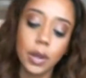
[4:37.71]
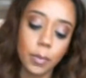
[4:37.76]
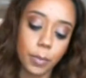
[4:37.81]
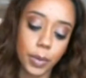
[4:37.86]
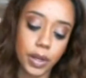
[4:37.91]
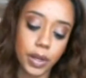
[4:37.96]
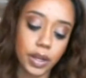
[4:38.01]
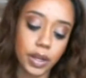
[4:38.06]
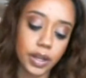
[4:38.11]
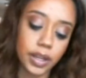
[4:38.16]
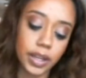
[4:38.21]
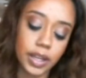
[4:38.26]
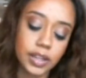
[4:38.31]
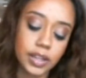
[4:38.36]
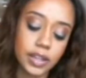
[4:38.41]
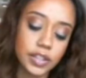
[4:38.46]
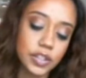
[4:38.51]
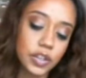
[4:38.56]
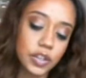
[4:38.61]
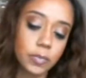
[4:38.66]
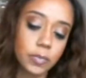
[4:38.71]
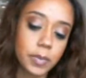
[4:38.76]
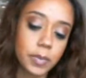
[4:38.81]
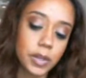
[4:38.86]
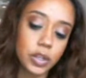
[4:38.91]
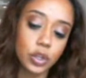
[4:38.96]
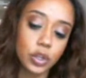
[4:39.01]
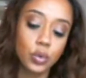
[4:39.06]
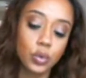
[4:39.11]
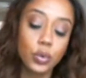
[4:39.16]
But again, this could have
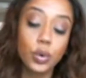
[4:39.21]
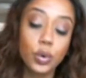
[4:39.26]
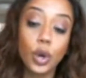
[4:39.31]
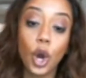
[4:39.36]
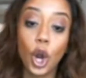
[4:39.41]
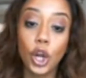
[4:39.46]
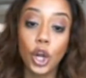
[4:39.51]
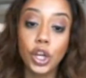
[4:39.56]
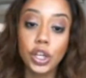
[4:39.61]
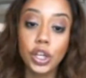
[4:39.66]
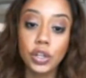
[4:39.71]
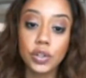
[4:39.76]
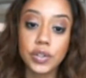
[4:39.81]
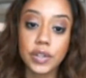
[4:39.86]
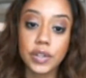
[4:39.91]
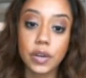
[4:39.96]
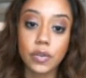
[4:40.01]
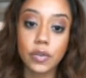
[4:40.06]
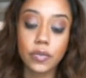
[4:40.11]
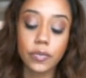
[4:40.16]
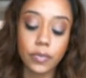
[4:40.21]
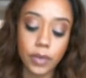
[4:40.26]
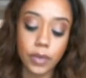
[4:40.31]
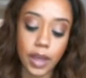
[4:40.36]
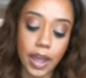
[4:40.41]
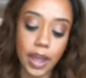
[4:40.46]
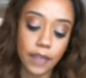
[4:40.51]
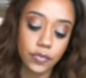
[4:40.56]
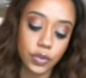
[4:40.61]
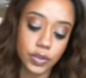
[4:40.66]
been you guarding yourself
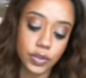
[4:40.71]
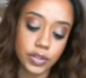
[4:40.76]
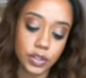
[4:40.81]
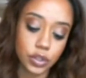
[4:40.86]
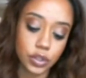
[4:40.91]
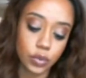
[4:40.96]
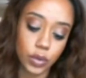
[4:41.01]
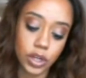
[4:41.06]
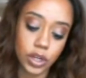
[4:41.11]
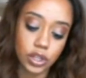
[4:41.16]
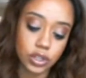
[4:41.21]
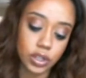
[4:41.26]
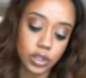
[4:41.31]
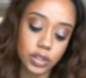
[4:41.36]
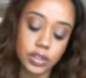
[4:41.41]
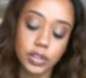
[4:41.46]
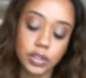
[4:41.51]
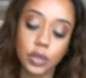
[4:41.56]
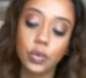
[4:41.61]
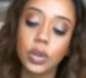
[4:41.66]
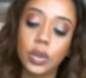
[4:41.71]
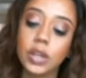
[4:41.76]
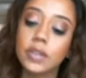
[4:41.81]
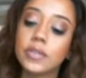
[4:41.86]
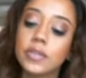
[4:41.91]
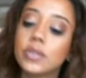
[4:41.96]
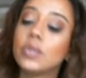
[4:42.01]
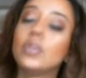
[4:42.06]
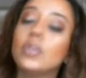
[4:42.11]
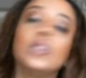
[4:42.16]
after a situation, because the Queen of
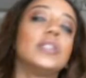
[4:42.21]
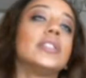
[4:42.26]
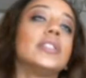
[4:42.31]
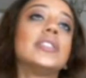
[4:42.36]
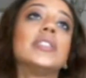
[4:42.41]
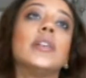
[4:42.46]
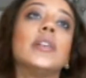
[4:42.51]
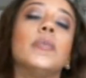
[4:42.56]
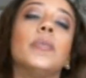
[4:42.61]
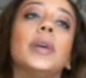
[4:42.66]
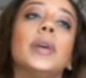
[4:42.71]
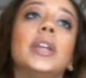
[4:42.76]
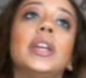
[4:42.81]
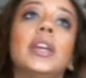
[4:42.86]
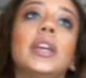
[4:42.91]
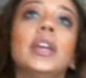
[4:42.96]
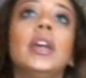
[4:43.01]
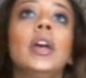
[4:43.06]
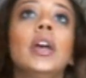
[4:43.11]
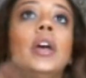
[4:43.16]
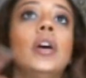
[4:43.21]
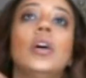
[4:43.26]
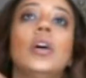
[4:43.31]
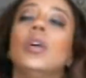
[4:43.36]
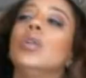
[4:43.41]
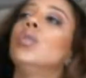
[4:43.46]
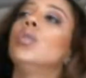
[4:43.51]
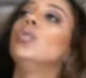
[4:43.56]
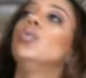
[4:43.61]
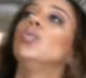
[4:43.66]
Swords is somebody
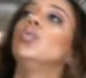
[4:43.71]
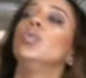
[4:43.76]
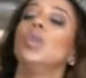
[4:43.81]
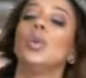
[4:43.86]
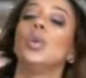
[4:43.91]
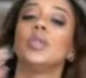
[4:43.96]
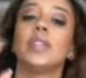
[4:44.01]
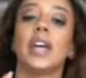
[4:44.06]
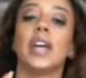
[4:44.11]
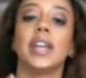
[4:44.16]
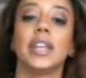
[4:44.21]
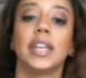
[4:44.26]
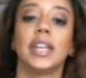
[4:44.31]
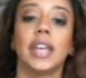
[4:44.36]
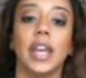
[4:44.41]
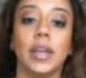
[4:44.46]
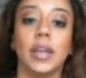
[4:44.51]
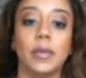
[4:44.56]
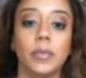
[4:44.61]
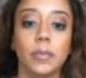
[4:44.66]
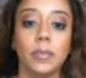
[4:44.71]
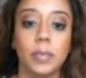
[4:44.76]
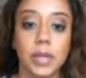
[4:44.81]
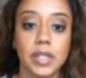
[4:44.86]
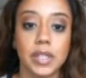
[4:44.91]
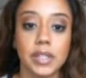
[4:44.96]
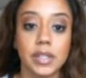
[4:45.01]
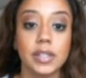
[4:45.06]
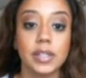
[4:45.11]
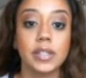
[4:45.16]
who knows how to get
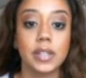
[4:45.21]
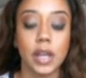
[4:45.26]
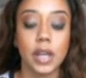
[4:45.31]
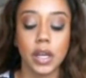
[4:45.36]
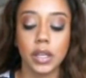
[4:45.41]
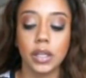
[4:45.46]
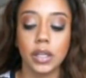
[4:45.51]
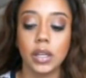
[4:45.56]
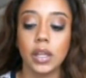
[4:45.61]
business done,